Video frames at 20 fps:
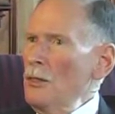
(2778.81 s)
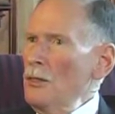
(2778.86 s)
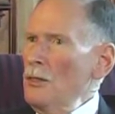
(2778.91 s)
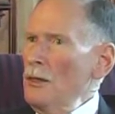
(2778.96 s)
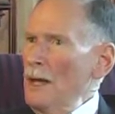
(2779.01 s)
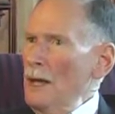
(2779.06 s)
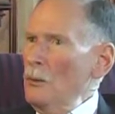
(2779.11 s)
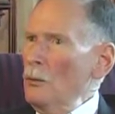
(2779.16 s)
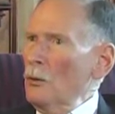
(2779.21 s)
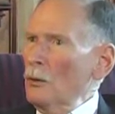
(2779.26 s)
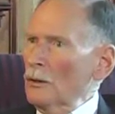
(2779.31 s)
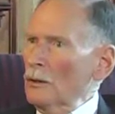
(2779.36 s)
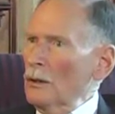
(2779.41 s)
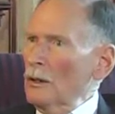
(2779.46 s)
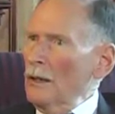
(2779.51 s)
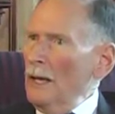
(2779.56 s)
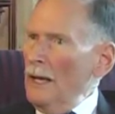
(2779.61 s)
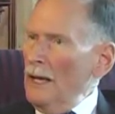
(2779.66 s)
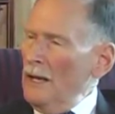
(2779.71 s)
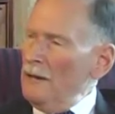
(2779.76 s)
they
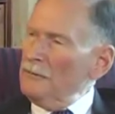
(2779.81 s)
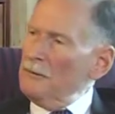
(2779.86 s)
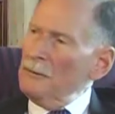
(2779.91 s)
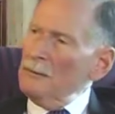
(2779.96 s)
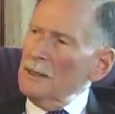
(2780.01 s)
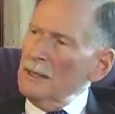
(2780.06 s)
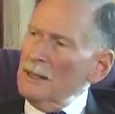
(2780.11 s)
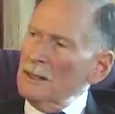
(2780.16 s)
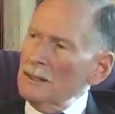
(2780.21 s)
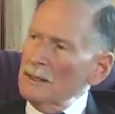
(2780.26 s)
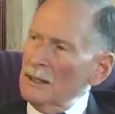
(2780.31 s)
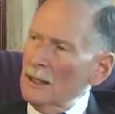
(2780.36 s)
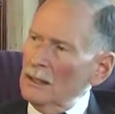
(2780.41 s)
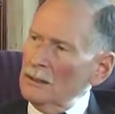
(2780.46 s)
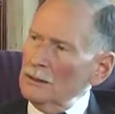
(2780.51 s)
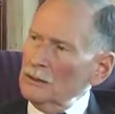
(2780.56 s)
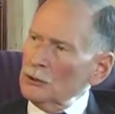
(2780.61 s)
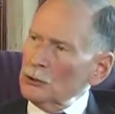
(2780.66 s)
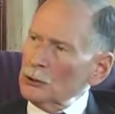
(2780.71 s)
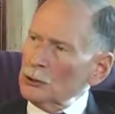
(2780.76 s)
were
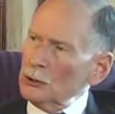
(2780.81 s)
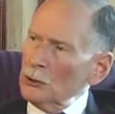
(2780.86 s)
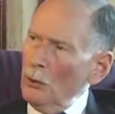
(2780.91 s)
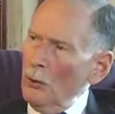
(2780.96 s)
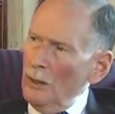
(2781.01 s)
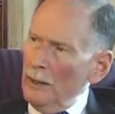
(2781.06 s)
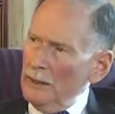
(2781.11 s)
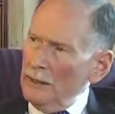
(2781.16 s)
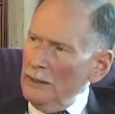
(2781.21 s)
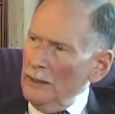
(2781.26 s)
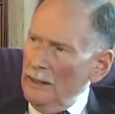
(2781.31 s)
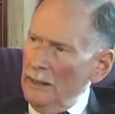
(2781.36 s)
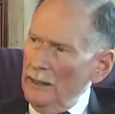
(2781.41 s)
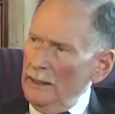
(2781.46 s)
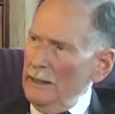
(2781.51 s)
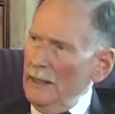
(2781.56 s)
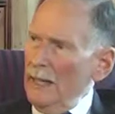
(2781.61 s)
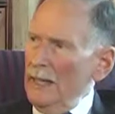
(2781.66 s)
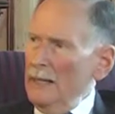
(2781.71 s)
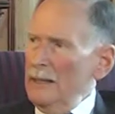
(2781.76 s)
$500,000 short
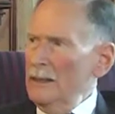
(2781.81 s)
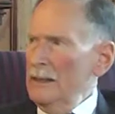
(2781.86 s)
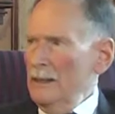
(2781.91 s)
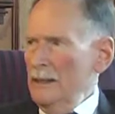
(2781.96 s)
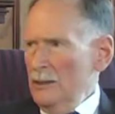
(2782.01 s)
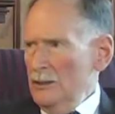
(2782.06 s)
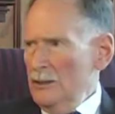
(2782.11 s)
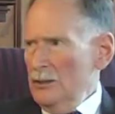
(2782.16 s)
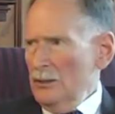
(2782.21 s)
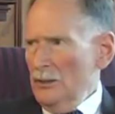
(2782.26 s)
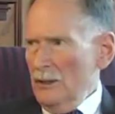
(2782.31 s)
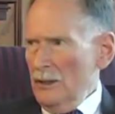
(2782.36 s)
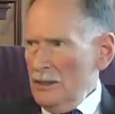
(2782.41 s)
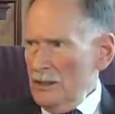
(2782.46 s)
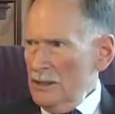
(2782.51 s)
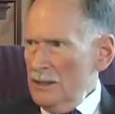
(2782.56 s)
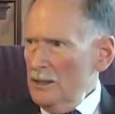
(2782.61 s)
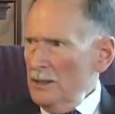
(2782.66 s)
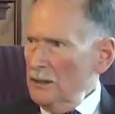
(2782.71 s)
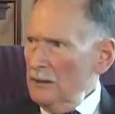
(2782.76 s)
and had
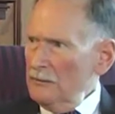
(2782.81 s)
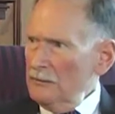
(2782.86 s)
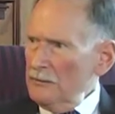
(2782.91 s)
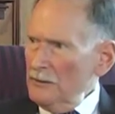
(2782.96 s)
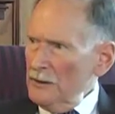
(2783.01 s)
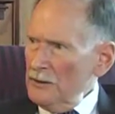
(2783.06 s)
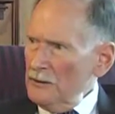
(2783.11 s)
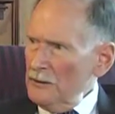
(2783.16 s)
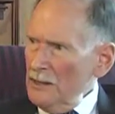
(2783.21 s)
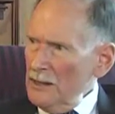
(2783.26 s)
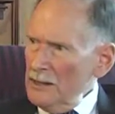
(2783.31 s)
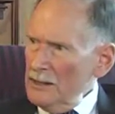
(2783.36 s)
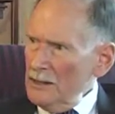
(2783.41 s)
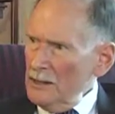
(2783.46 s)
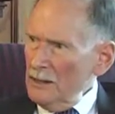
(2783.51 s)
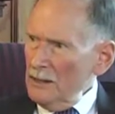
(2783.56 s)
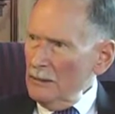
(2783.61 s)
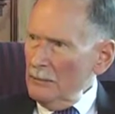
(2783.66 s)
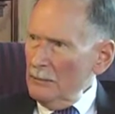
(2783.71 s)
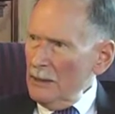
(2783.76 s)
exhausted the
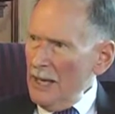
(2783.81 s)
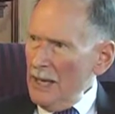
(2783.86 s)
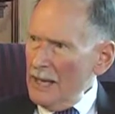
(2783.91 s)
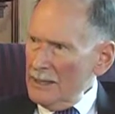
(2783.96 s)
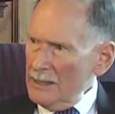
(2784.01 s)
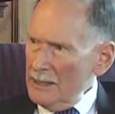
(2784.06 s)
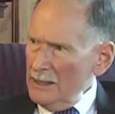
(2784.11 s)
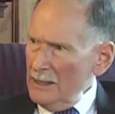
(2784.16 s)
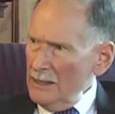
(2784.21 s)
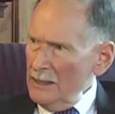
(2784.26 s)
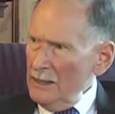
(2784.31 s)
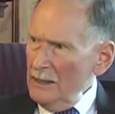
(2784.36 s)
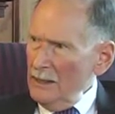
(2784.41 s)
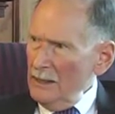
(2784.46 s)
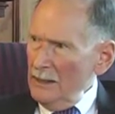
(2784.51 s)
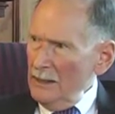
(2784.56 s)
fundraising capacity